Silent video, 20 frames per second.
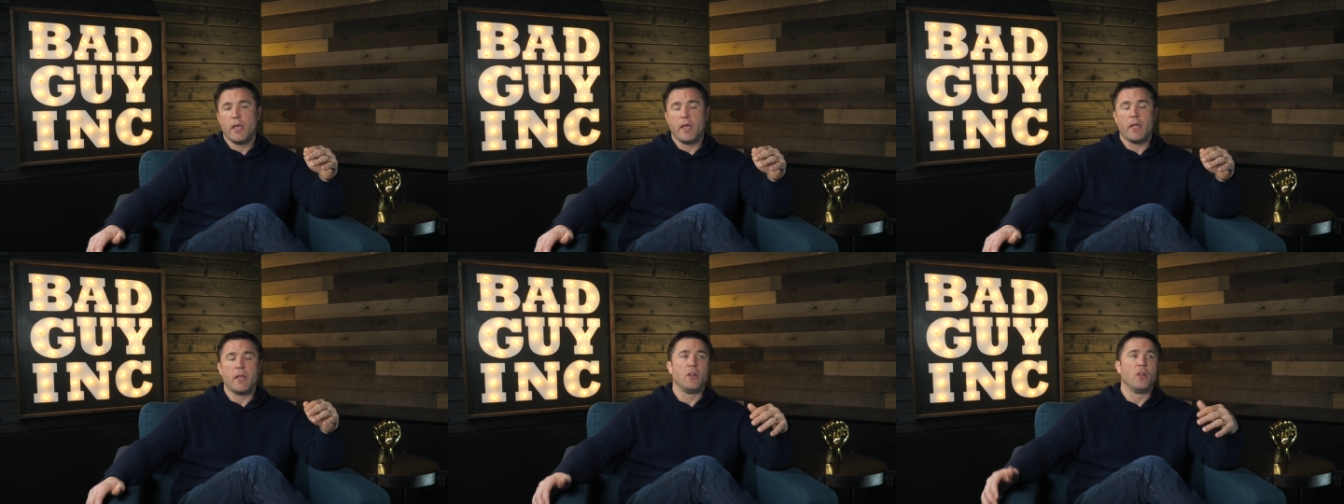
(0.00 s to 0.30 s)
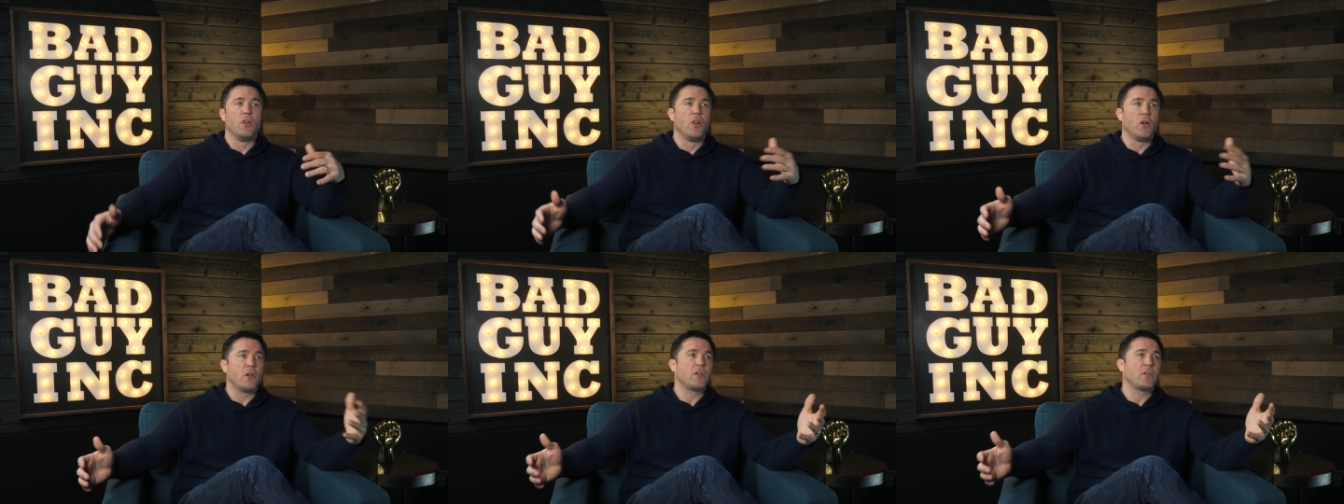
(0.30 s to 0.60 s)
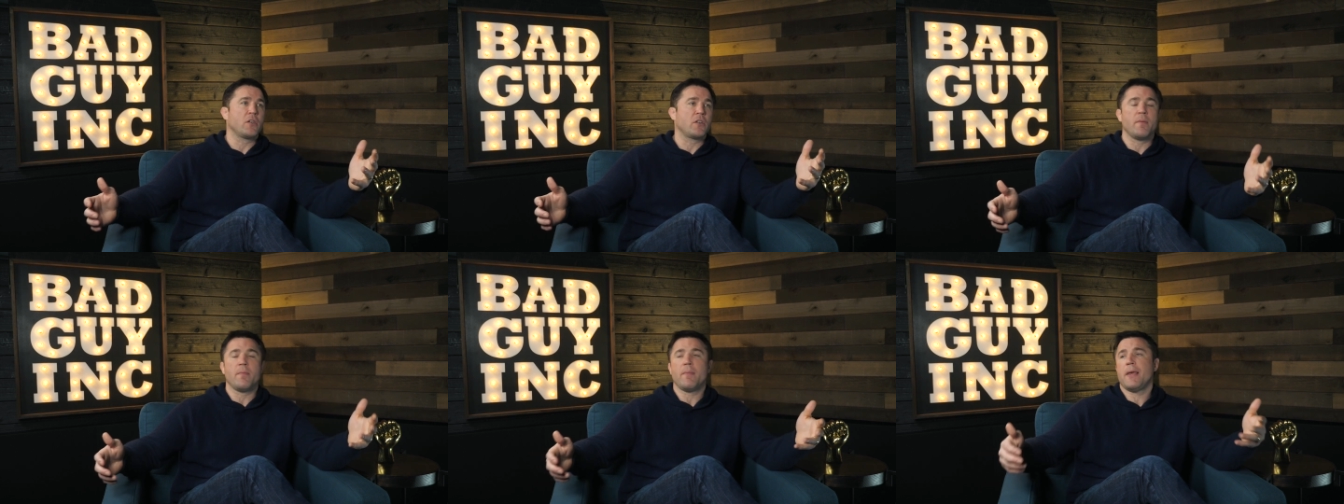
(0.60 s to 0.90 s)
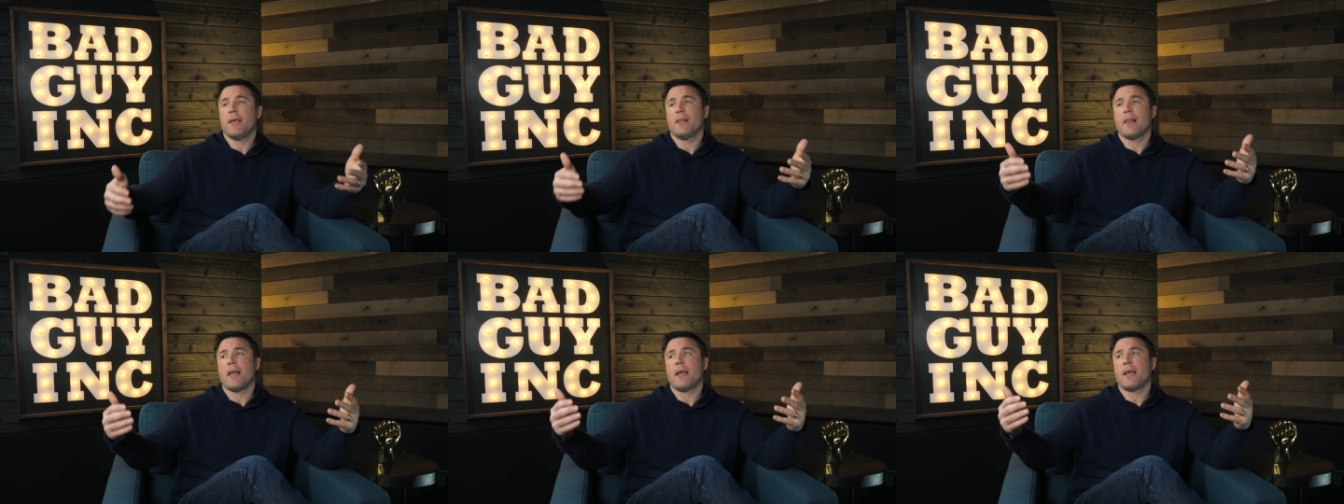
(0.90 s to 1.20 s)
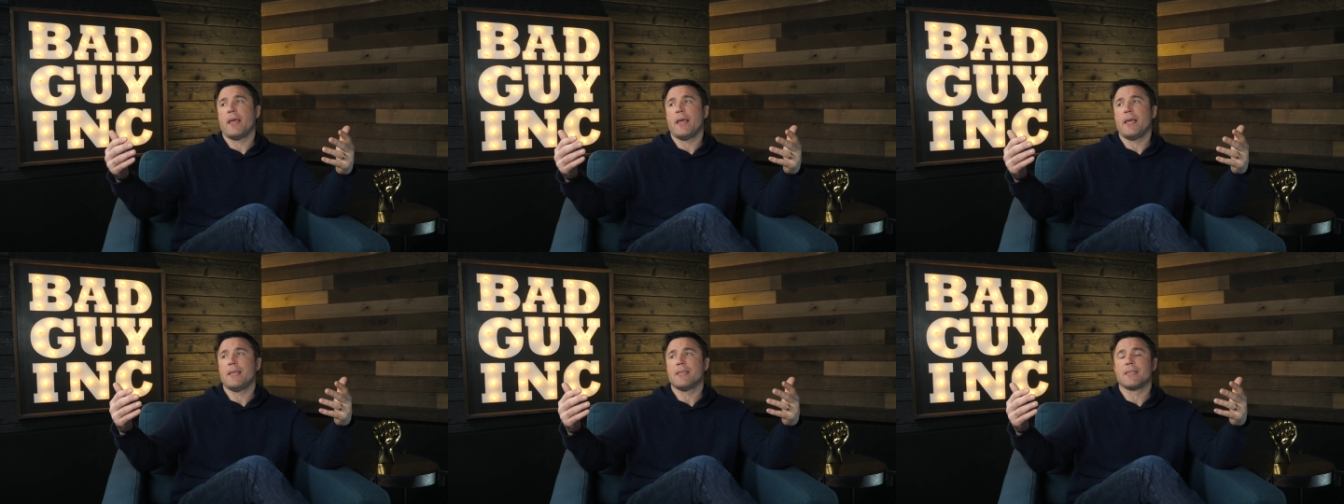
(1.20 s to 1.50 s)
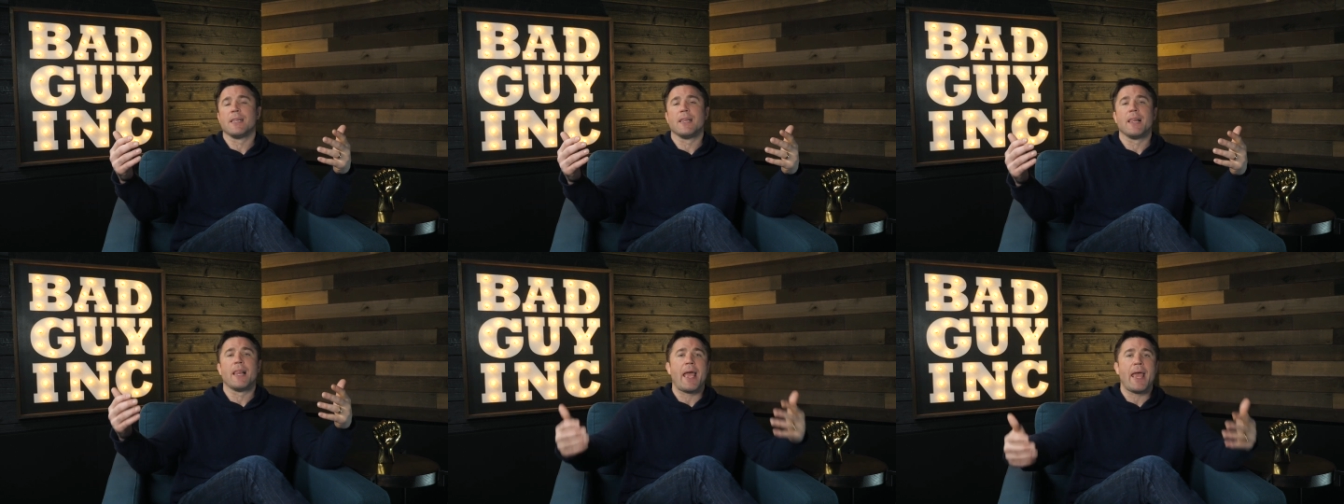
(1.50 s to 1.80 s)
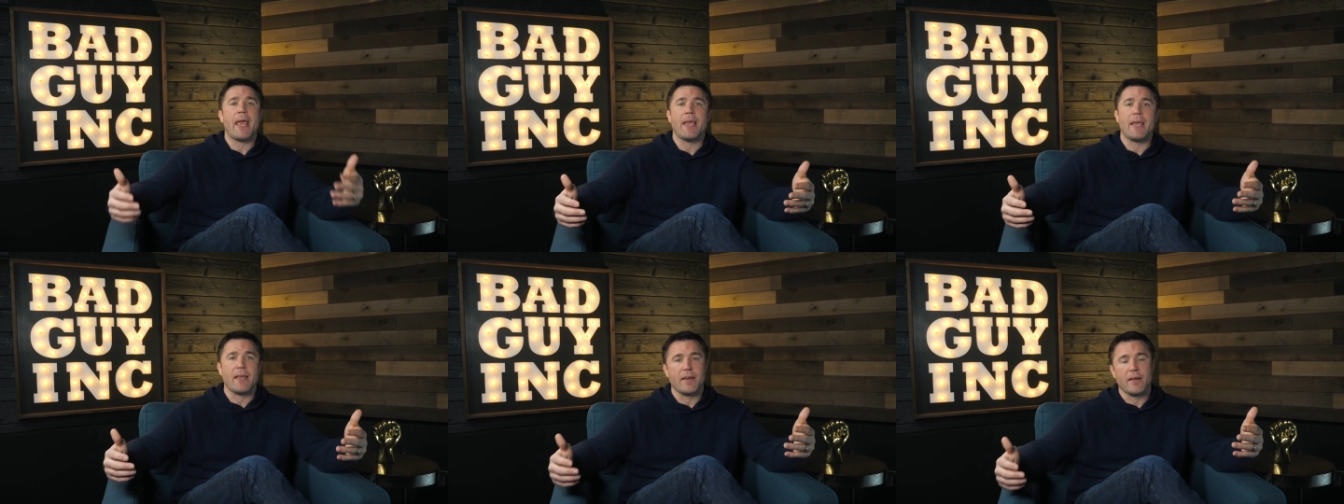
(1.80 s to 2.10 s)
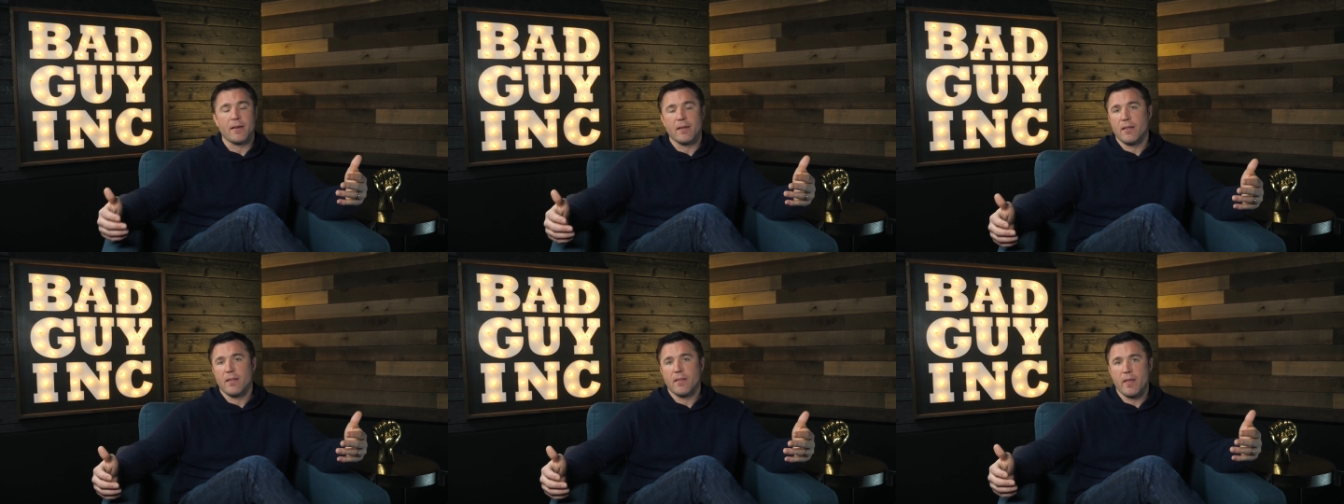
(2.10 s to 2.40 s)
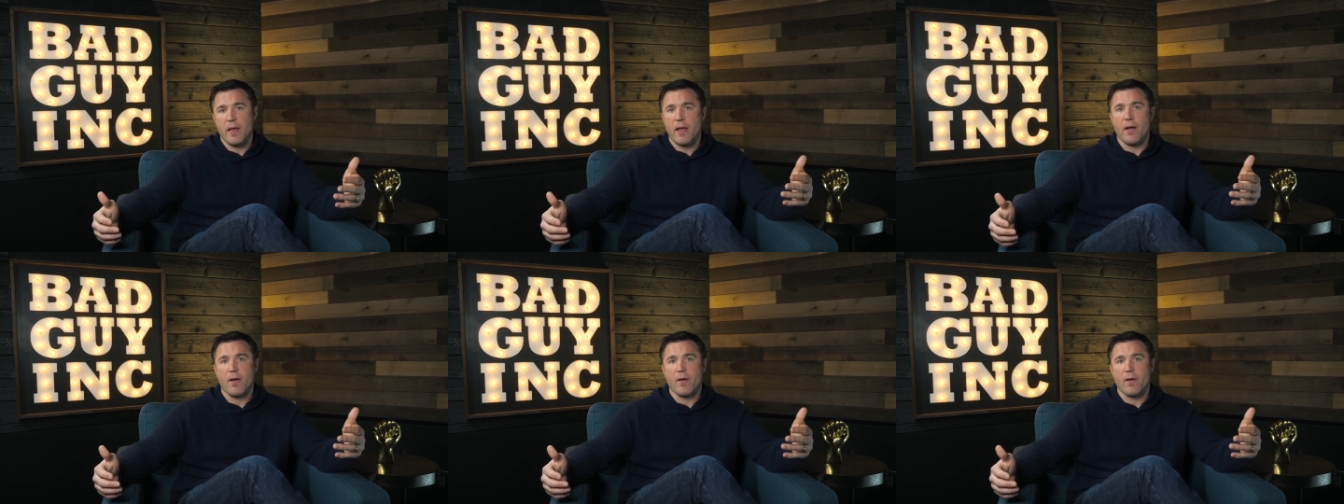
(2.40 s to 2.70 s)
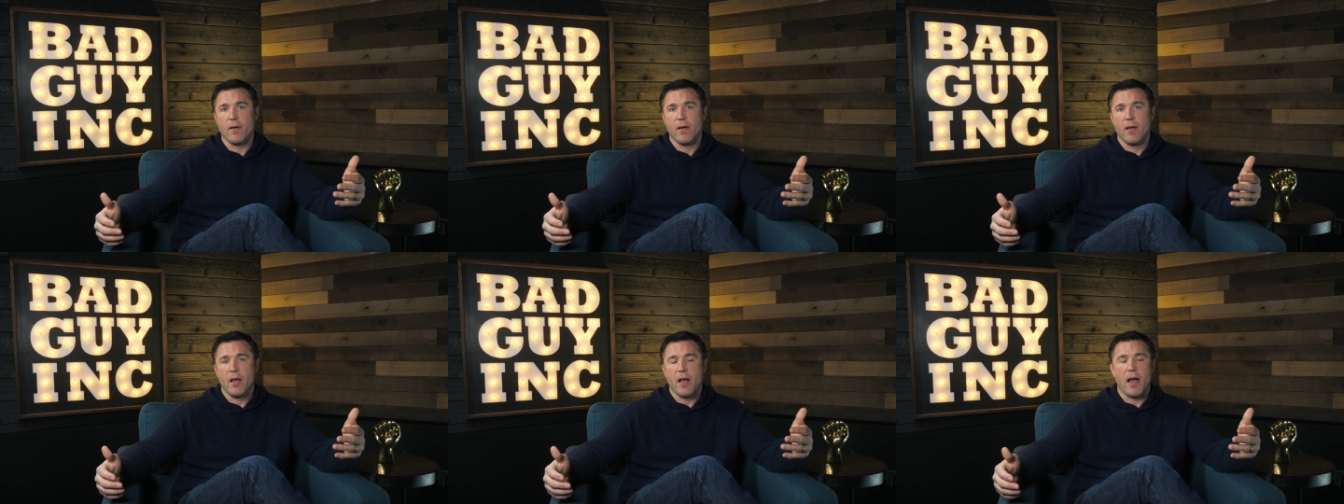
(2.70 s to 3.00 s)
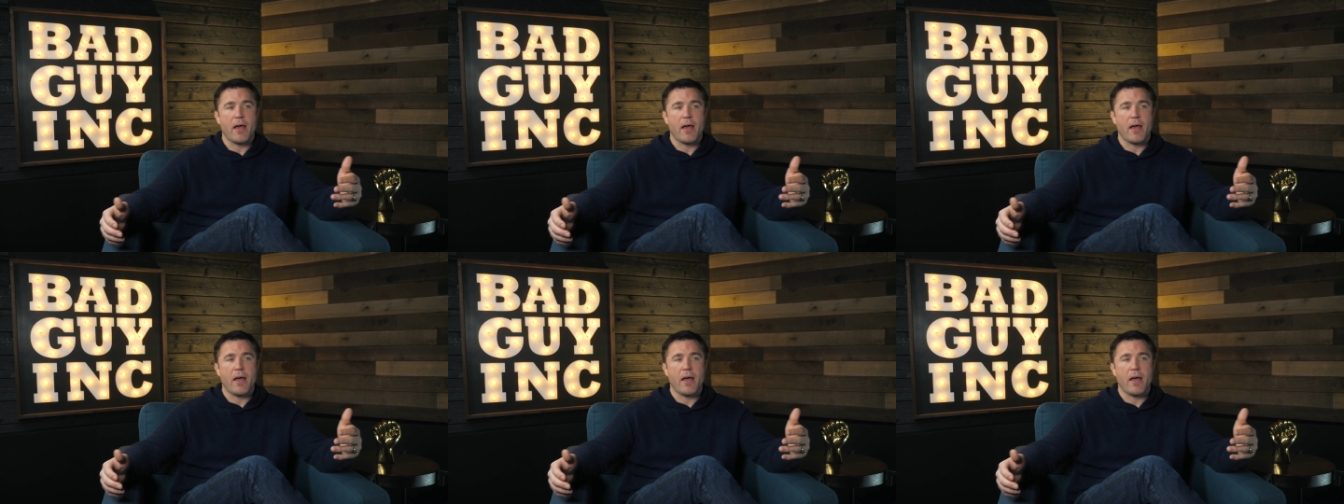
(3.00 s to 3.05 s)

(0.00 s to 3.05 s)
It looks to me like he's laying there.